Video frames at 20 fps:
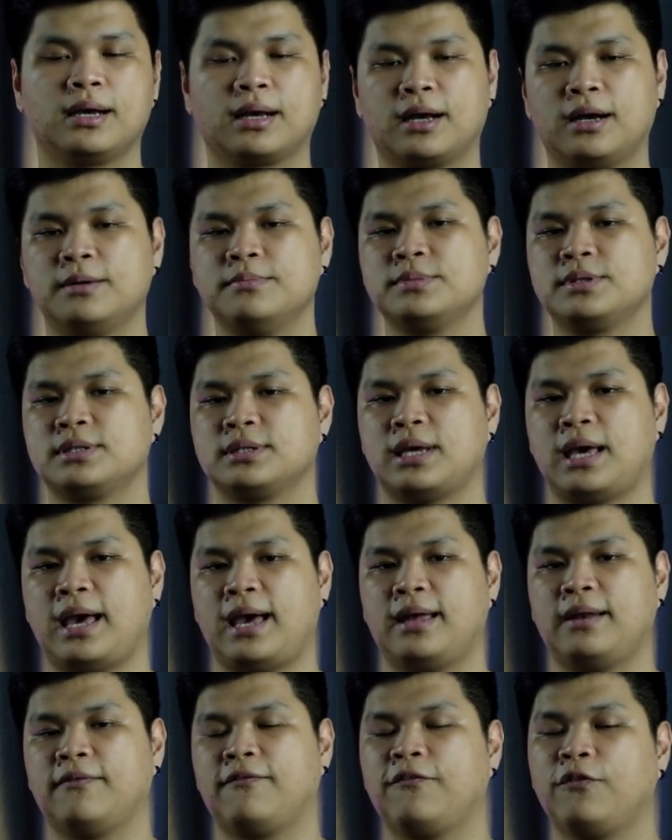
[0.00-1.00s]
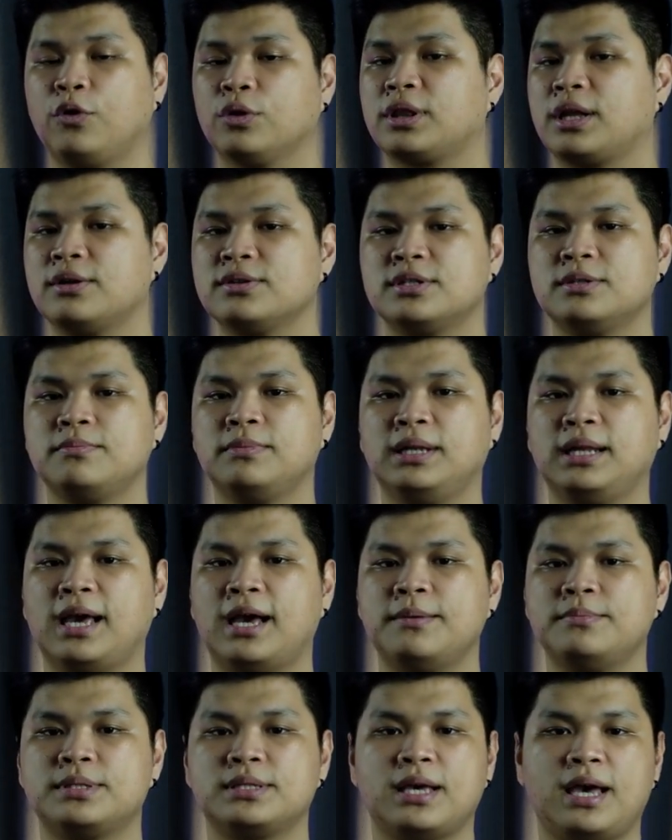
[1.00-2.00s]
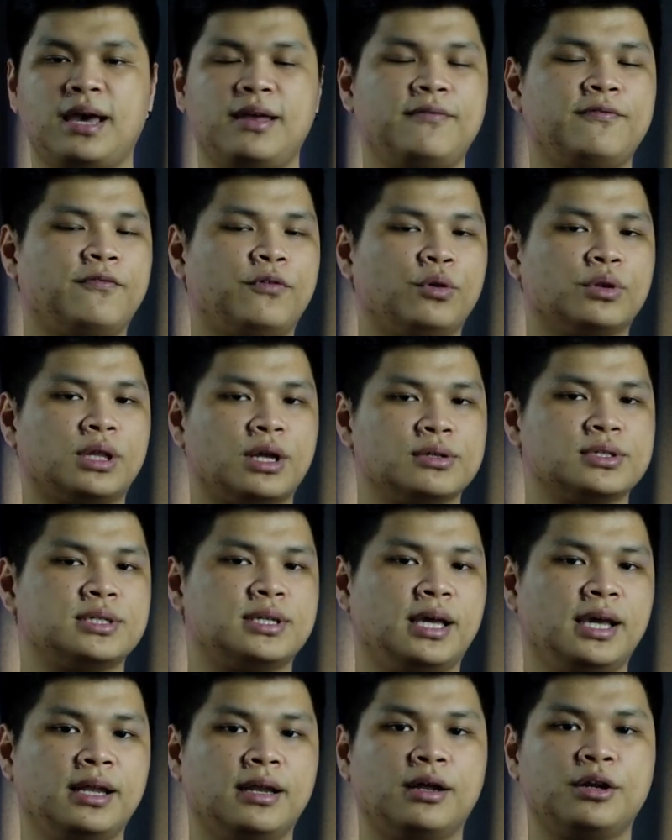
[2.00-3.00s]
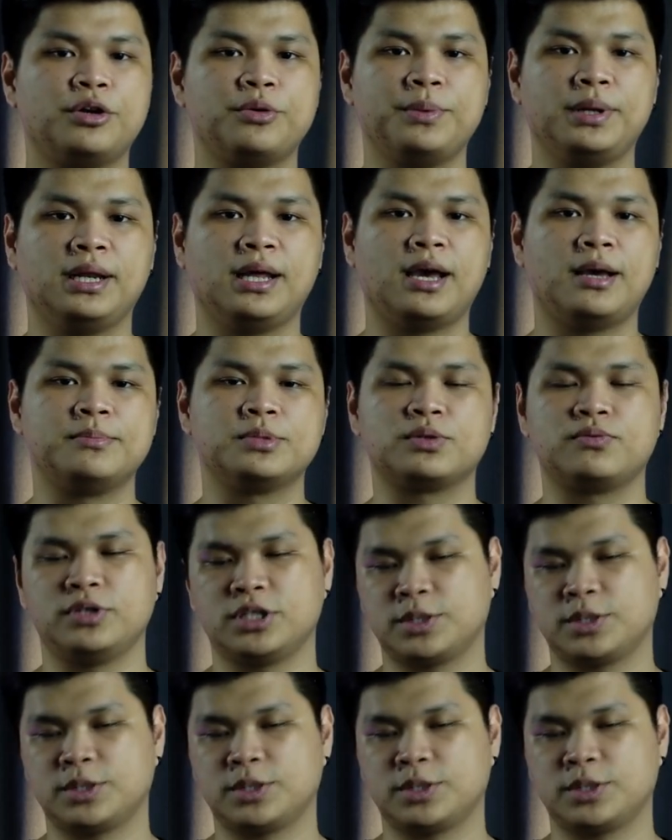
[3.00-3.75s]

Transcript: comes at 4000 mAh and 4800 mAh